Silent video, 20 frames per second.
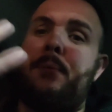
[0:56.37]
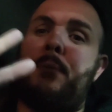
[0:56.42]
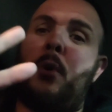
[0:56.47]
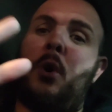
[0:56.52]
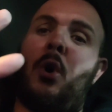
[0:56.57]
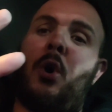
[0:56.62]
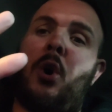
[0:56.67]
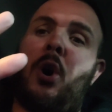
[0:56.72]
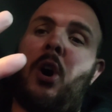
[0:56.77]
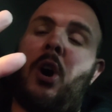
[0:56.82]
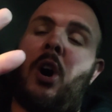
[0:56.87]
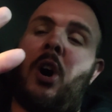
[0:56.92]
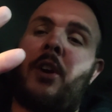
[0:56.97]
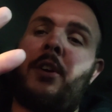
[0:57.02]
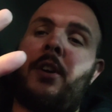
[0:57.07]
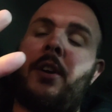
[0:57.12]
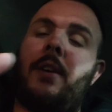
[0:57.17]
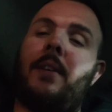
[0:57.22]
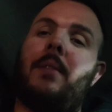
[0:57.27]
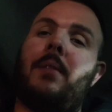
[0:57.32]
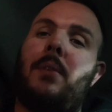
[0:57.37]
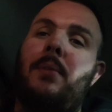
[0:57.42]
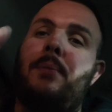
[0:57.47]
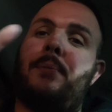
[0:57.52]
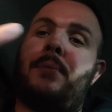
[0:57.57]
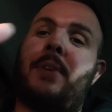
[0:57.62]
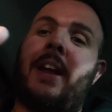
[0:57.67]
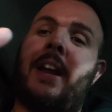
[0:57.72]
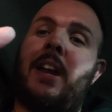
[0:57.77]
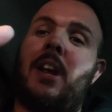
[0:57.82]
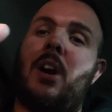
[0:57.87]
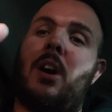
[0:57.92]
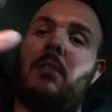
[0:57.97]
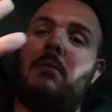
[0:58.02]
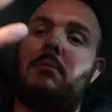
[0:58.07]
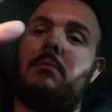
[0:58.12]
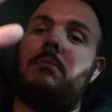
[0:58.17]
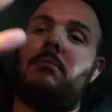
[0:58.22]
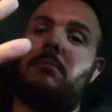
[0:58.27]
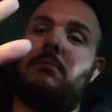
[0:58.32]
4 on, 3
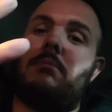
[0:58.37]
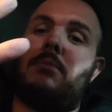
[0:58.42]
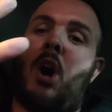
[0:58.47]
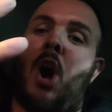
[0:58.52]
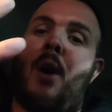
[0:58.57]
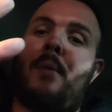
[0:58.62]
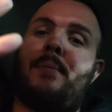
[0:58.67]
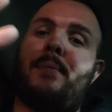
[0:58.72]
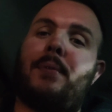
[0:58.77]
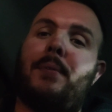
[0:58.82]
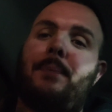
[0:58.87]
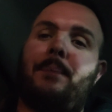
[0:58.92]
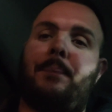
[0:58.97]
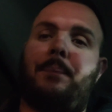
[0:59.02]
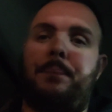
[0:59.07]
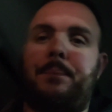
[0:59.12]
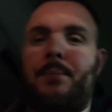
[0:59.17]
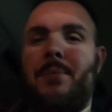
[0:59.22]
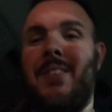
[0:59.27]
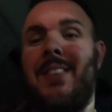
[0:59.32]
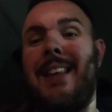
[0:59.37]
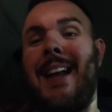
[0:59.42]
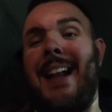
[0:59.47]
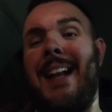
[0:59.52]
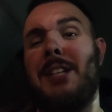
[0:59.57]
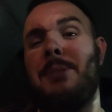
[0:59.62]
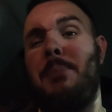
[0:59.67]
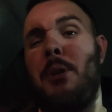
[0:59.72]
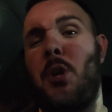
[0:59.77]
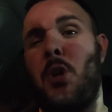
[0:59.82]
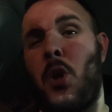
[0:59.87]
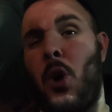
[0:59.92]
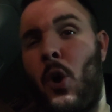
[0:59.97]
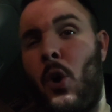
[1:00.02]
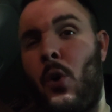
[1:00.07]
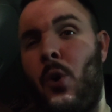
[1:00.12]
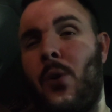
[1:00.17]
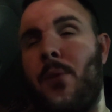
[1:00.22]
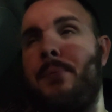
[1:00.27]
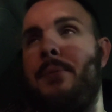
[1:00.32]
off. That is my
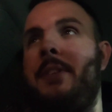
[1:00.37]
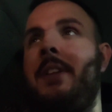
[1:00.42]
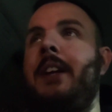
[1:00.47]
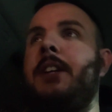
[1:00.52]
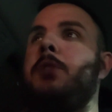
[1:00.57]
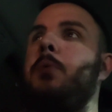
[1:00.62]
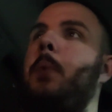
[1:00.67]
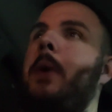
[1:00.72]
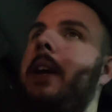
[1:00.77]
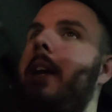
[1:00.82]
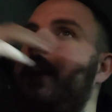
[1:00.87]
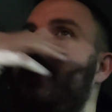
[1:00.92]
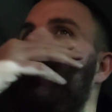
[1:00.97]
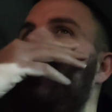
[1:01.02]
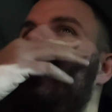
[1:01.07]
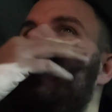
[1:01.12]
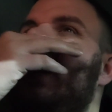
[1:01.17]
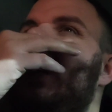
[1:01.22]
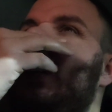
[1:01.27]
goal for this week.